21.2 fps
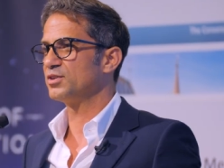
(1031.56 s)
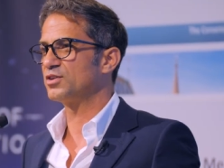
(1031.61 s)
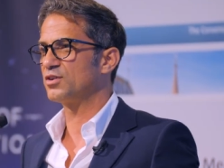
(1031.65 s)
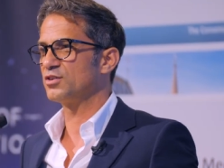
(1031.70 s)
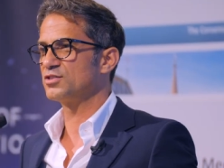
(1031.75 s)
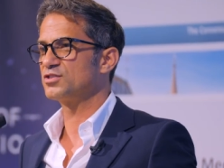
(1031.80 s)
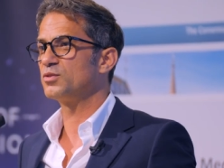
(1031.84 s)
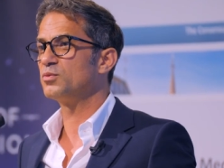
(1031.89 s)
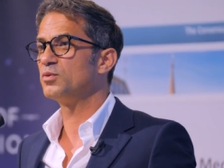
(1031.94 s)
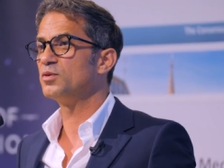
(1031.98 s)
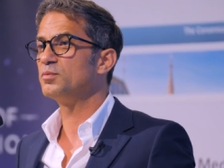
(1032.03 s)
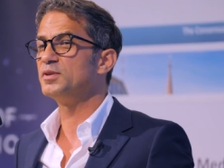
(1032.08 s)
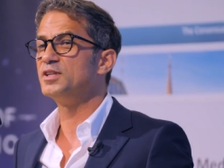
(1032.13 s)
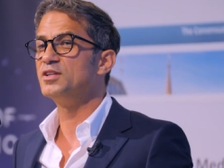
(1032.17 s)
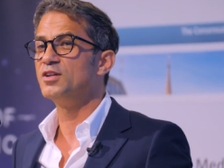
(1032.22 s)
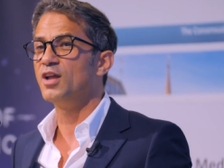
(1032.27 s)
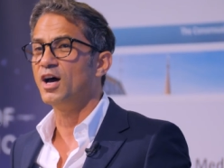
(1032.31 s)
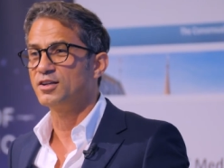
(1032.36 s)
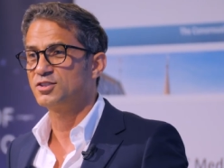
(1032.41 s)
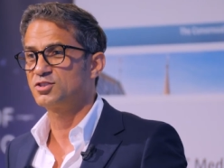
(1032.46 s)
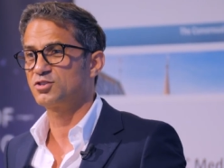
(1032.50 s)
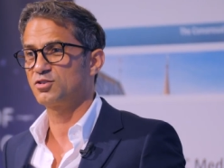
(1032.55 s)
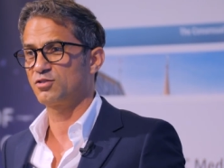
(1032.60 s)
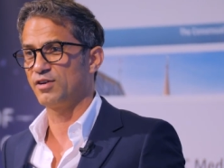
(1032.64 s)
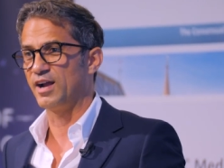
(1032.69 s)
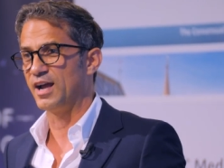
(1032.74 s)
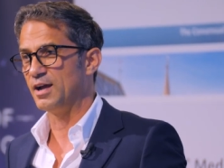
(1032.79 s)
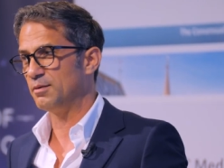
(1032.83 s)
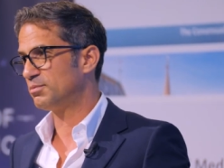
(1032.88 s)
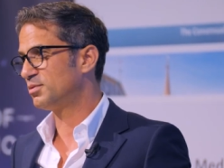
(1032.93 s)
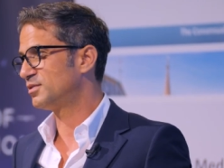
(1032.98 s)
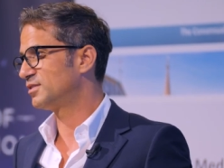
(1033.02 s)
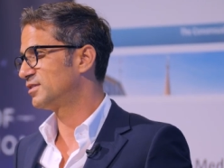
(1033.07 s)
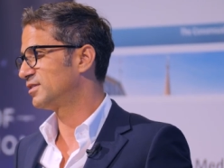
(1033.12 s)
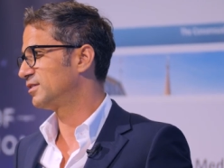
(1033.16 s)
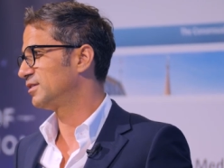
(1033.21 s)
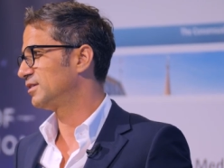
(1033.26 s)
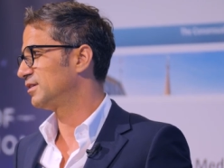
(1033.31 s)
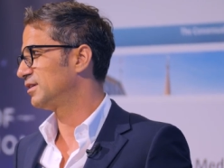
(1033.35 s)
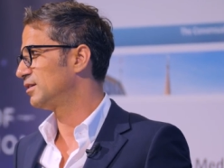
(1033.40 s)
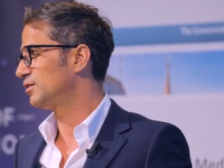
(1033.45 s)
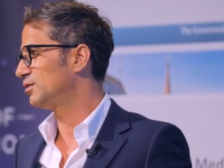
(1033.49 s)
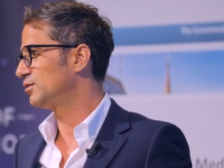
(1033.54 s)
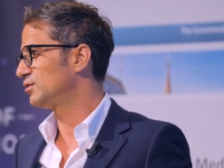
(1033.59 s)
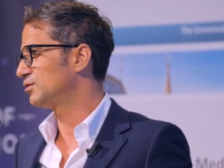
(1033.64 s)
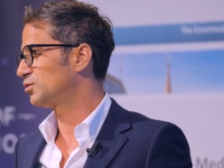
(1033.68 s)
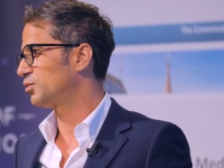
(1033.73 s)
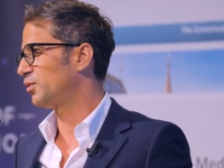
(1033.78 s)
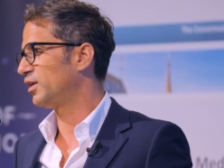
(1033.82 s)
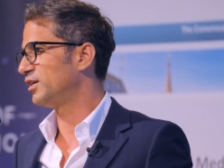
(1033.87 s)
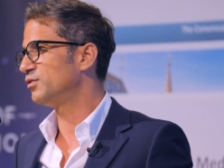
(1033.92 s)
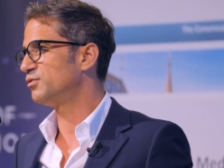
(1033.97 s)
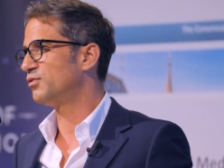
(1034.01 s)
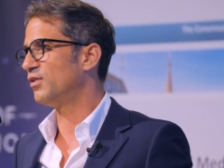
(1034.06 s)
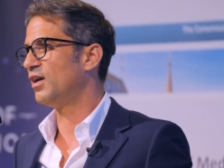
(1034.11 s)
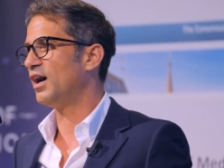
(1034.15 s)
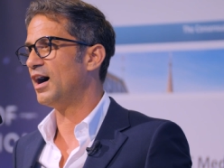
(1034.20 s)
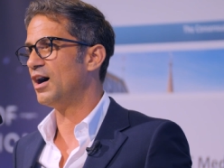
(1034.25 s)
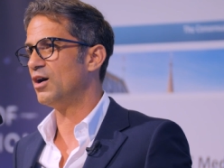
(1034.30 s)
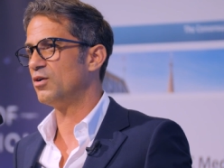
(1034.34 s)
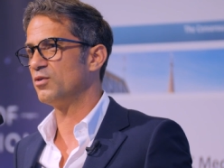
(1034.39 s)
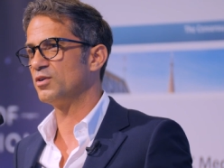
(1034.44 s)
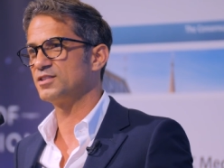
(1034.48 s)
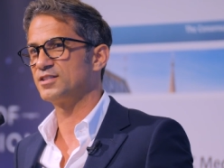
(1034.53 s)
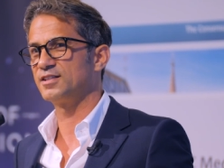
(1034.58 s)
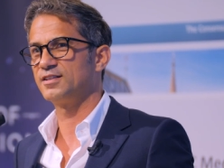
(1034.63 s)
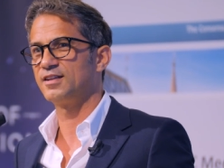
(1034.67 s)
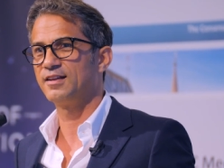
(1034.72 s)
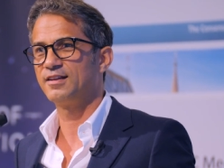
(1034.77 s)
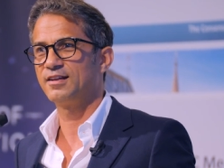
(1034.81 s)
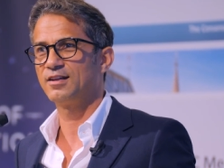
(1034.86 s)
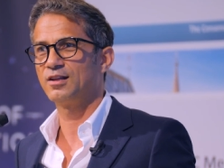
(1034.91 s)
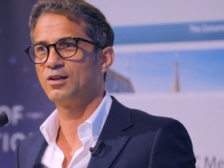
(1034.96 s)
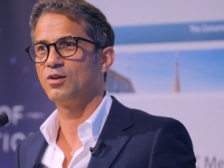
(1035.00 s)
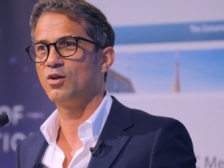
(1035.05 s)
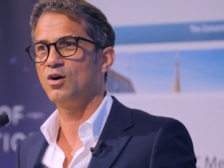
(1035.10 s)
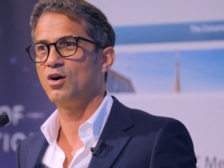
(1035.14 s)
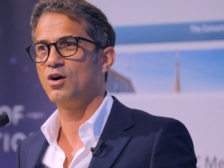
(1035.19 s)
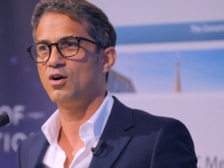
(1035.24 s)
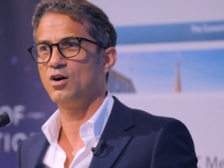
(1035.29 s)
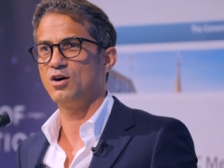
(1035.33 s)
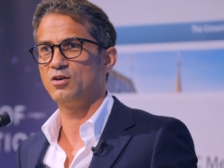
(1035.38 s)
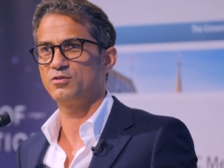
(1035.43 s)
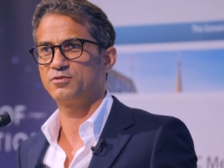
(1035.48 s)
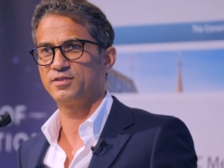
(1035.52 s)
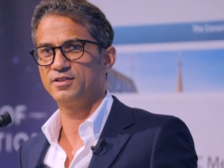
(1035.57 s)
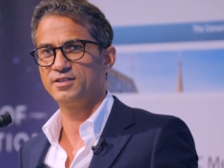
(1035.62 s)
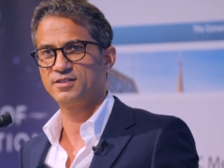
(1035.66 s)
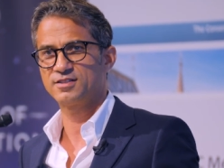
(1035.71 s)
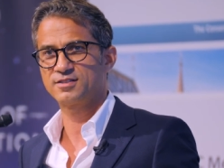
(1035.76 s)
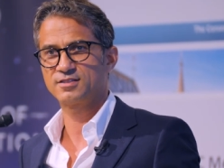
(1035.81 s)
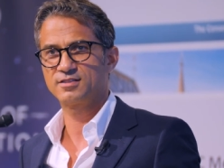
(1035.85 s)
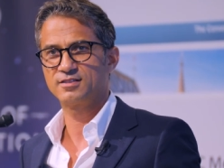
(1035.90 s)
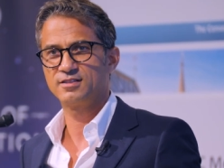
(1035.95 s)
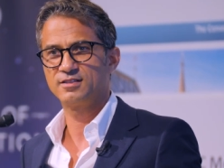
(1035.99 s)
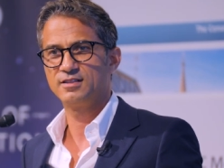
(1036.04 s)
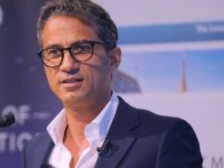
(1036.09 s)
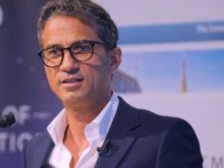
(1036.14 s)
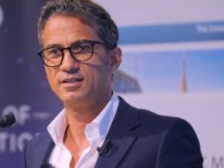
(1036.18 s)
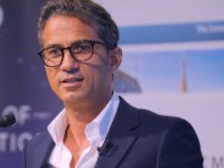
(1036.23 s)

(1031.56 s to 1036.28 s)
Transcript: because you will be not trapped 24 hours in a little law office